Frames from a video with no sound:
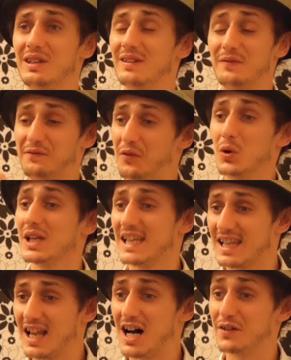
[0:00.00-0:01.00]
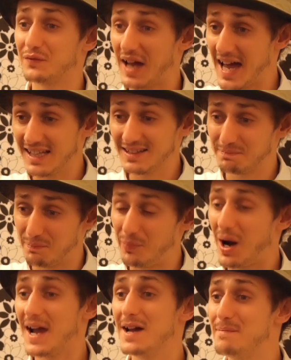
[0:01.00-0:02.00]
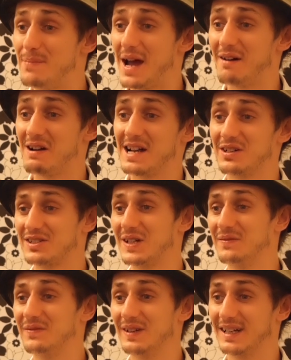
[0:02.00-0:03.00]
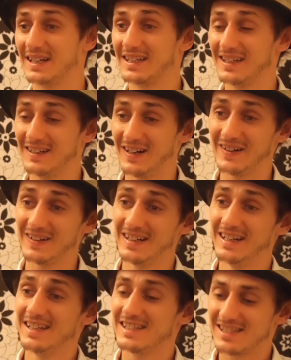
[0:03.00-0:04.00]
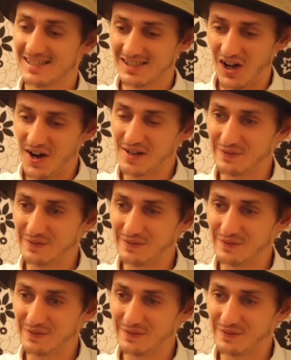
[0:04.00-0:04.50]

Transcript: Fall in love and buy a beret or something, you know? Start